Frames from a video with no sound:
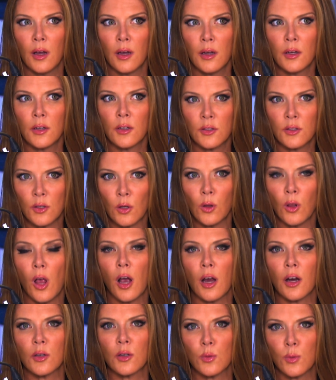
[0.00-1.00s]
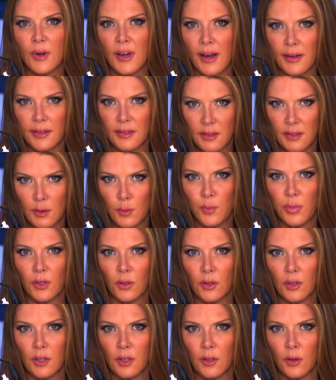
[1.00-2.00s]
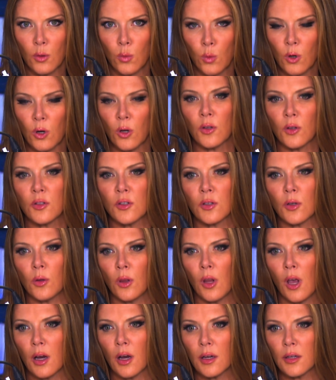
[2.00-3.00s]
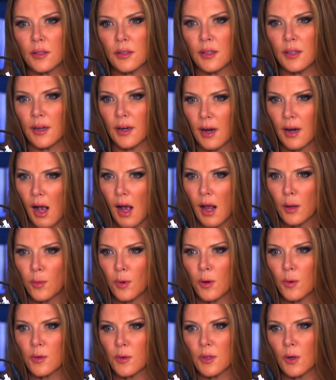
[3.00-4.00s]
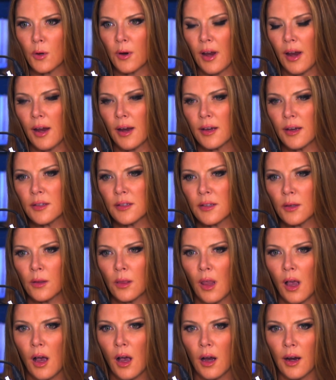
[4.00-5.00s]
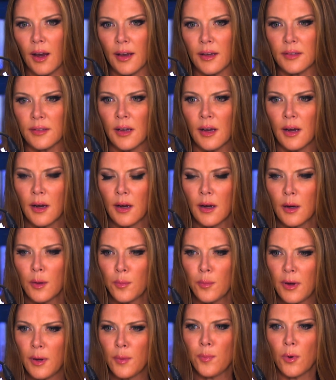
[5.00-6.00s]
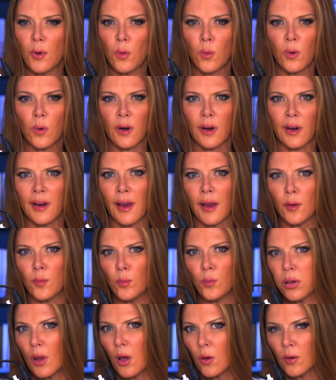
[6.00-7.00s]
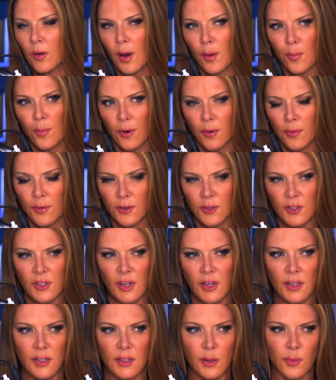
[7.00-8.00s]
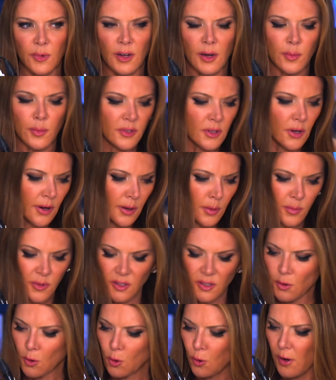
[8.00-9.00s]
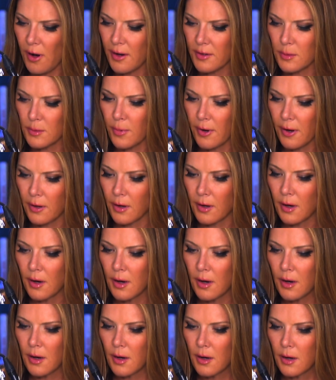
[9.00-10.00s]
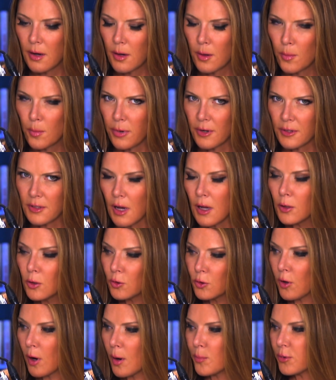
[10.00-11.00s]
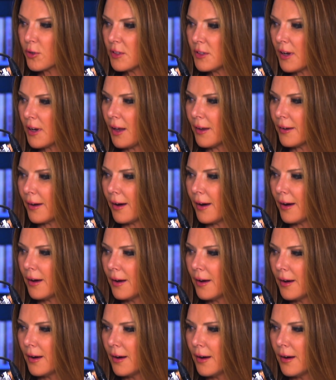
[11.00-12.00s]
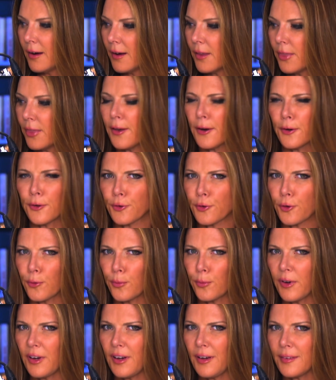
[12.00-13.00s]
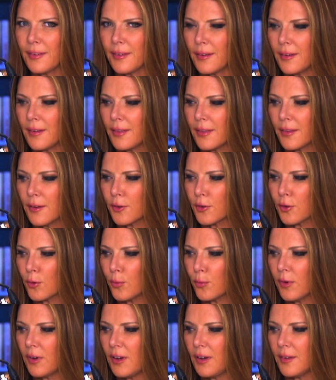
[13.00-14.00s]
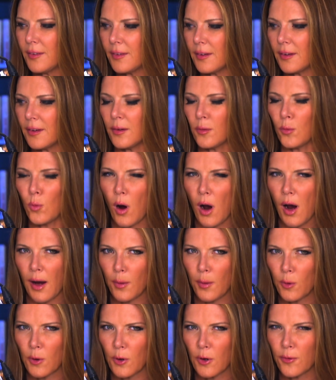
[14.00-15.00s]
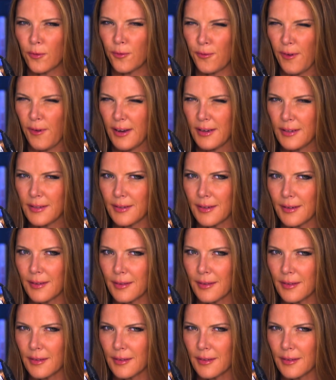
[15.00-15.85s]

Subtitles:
so long as we had stability in the world, so long as the economy was okay, and so long as people weren't getting blown up overseas. I mean, I'm sorry to be so crass about it. But Donald Trump would tell you, there's a reason. There's a reason why we're facing this